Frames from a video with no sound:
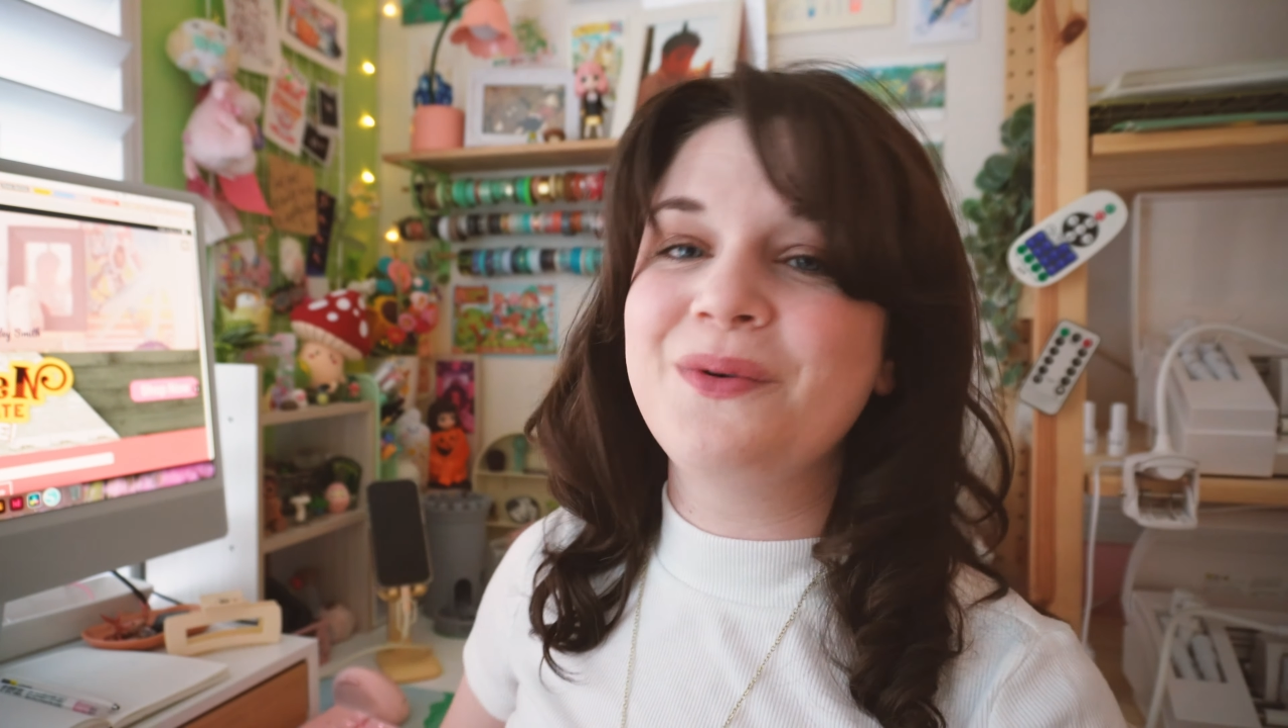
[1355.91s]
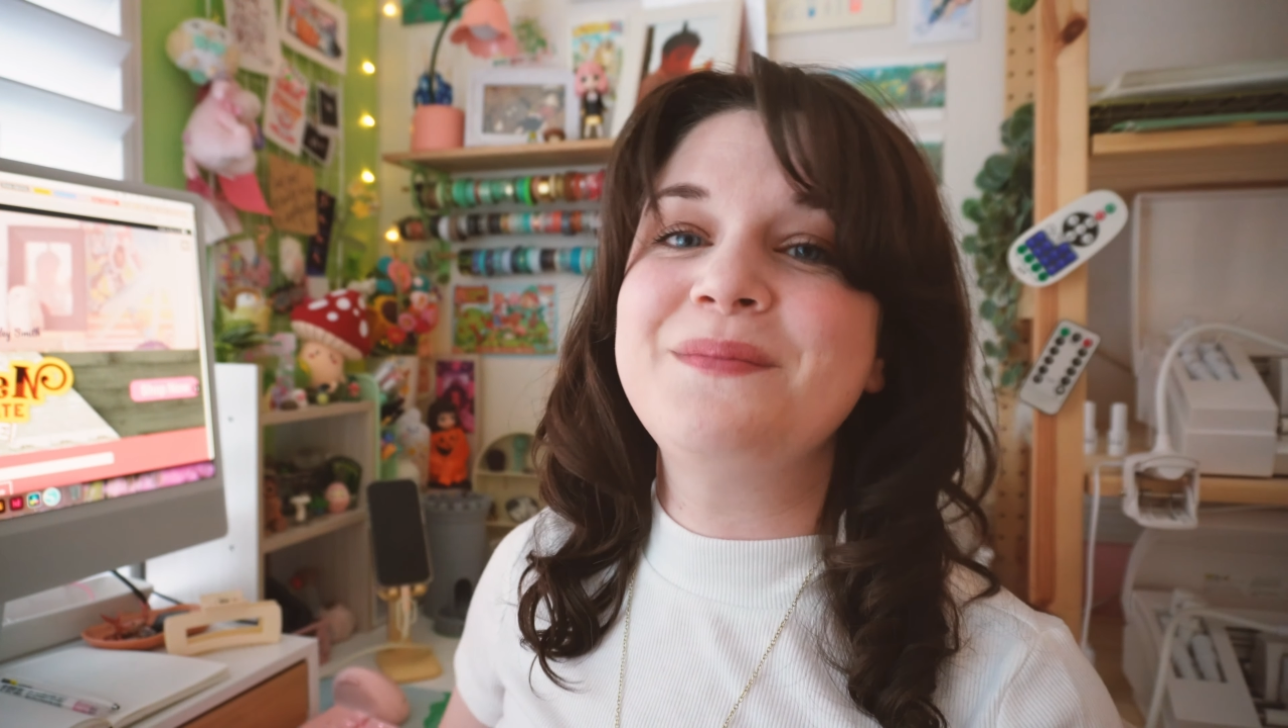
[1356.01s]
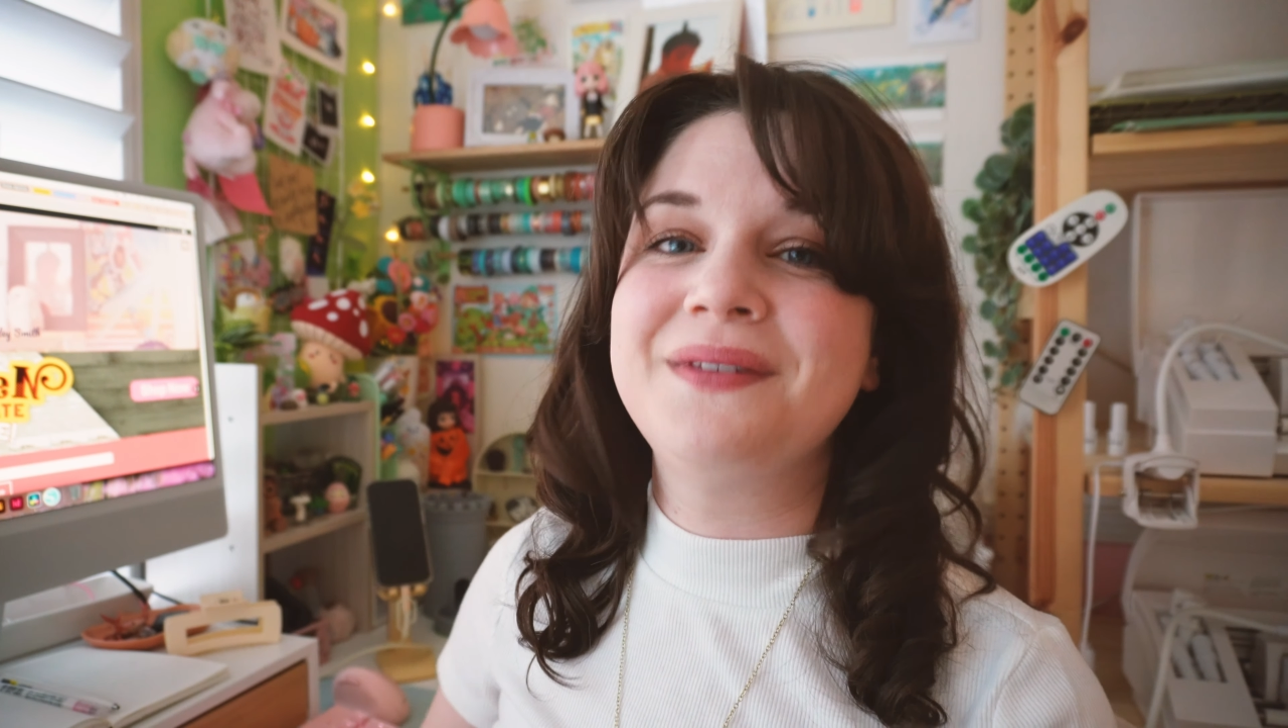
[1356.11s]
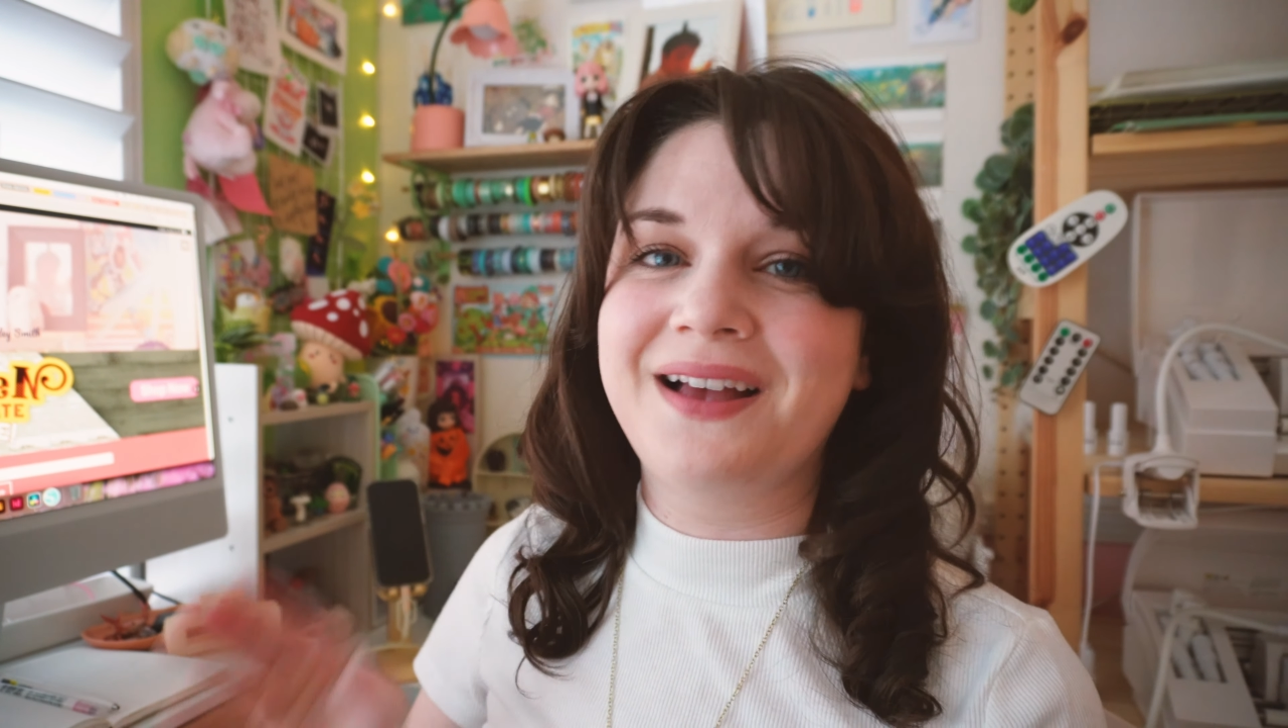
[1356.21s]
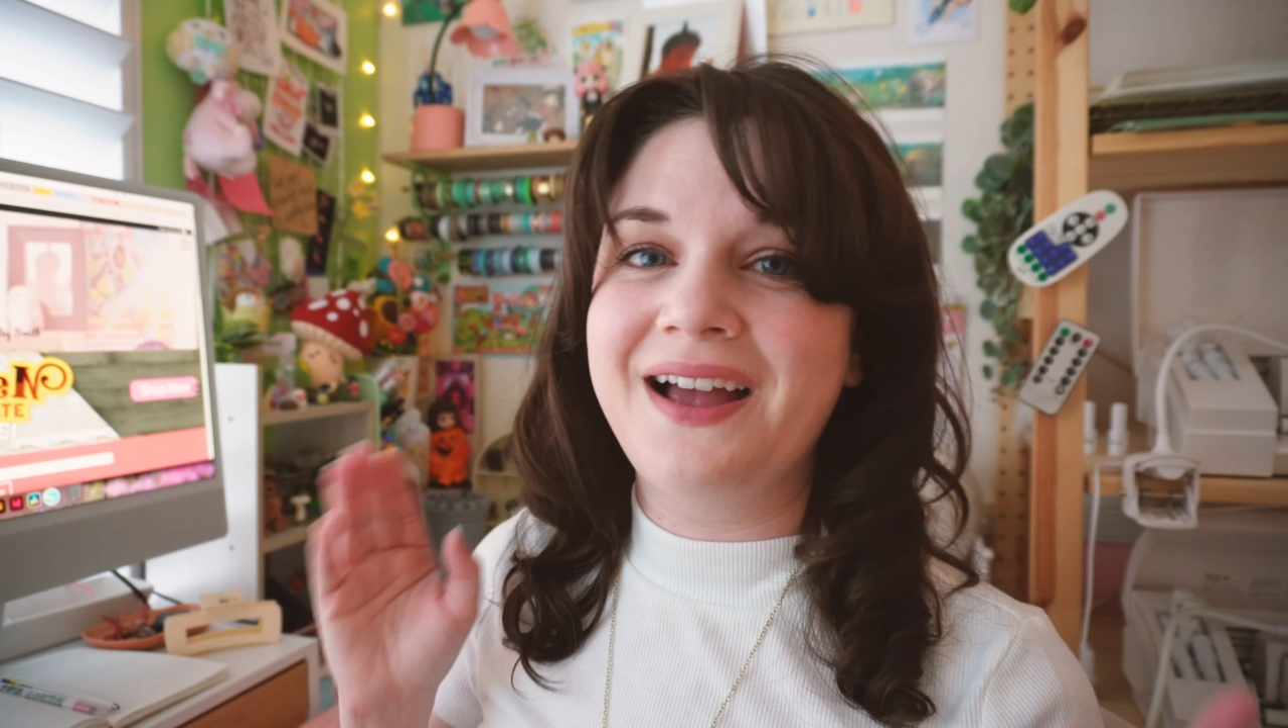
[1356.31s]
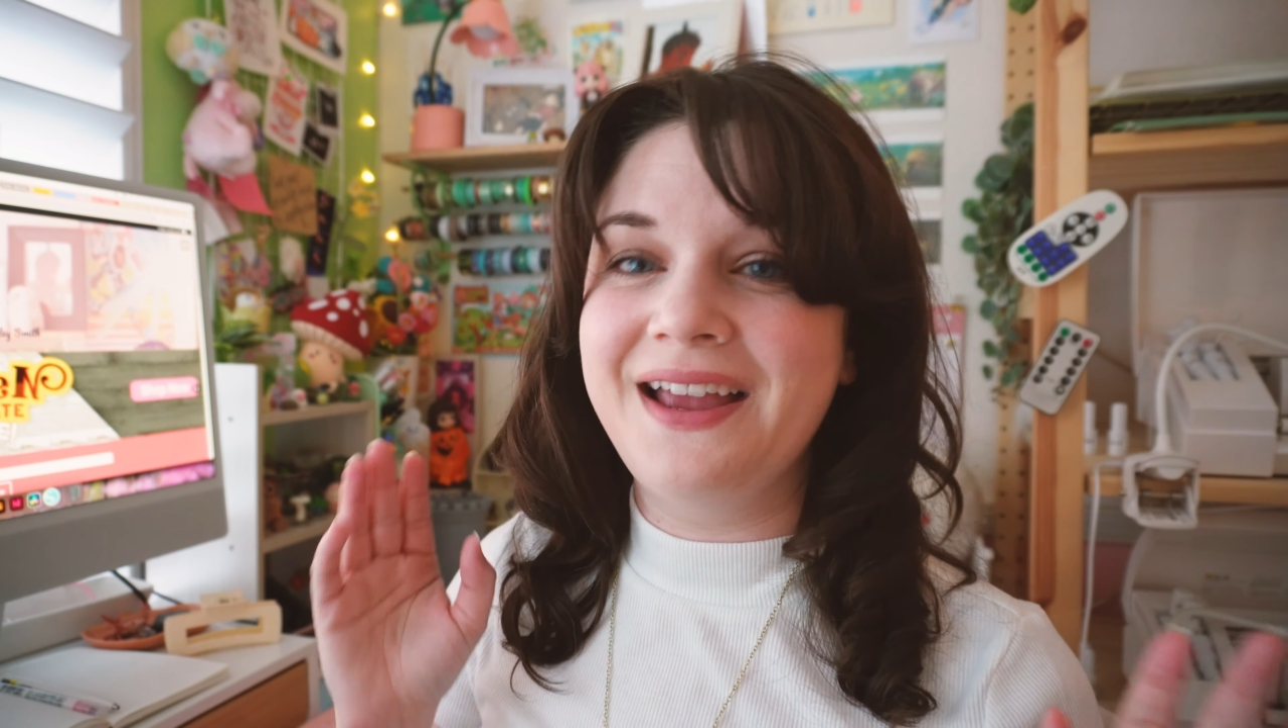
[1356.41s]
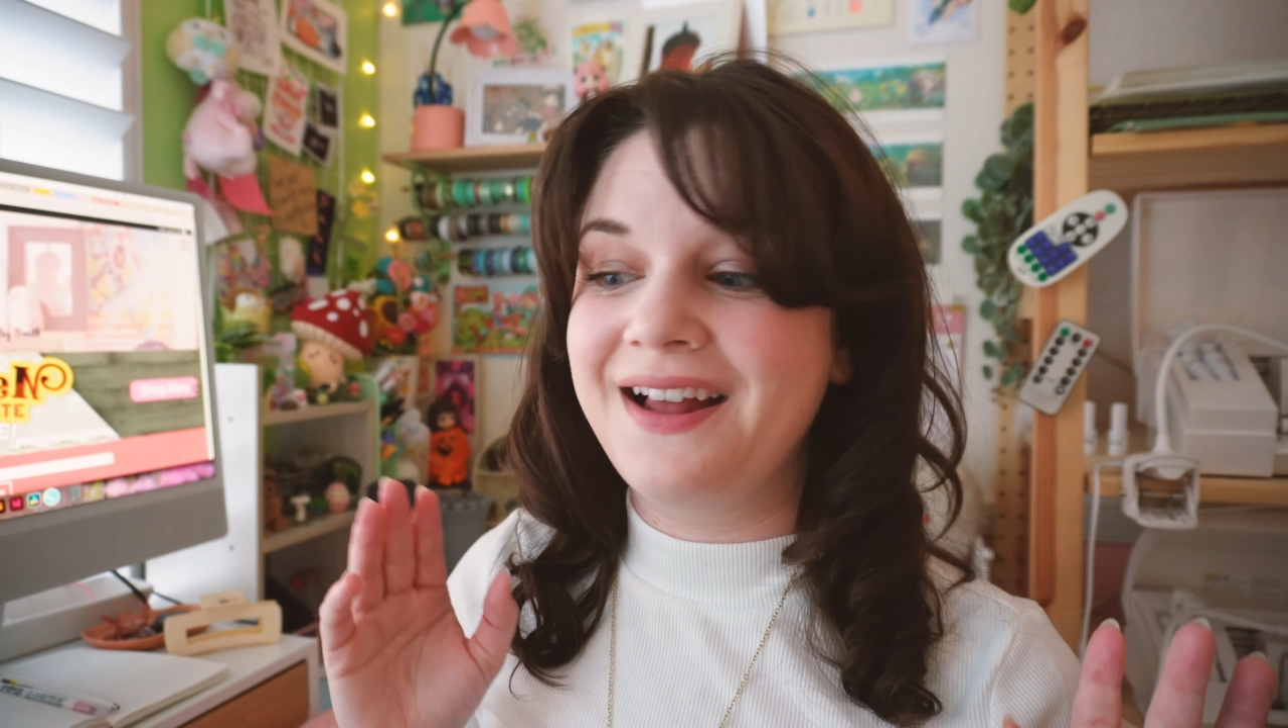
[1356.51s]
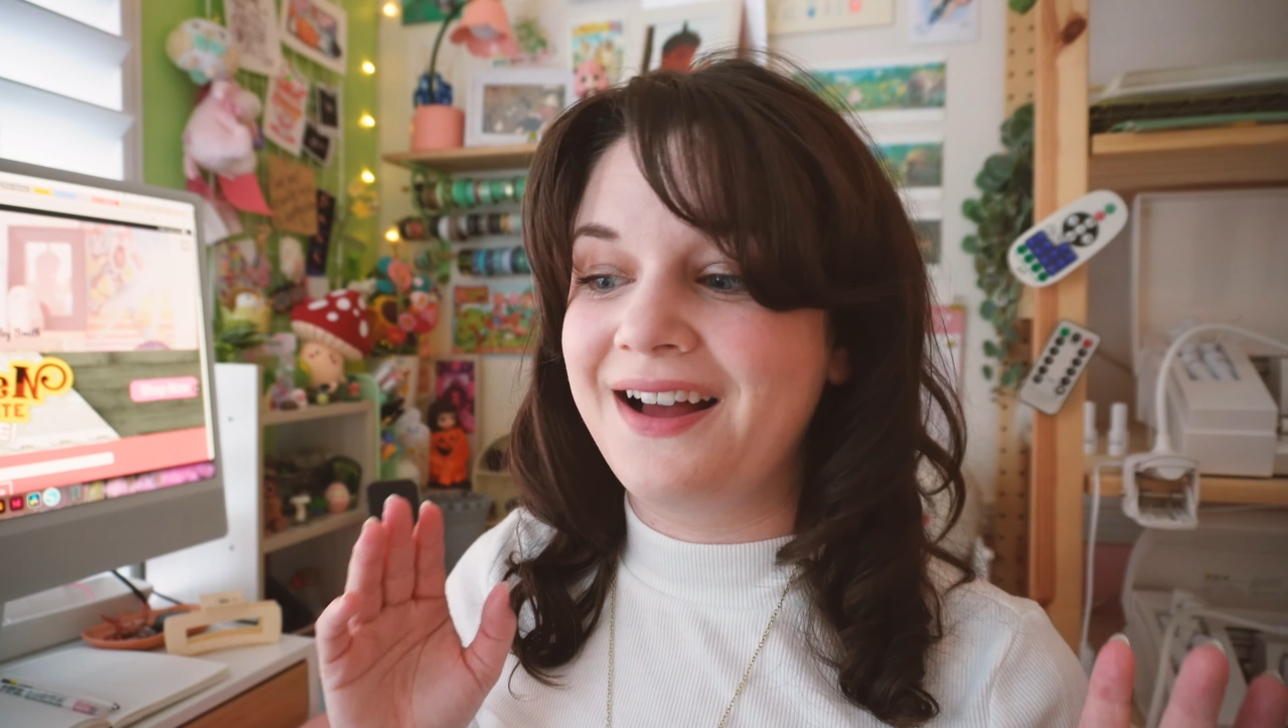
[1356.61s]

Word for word: website.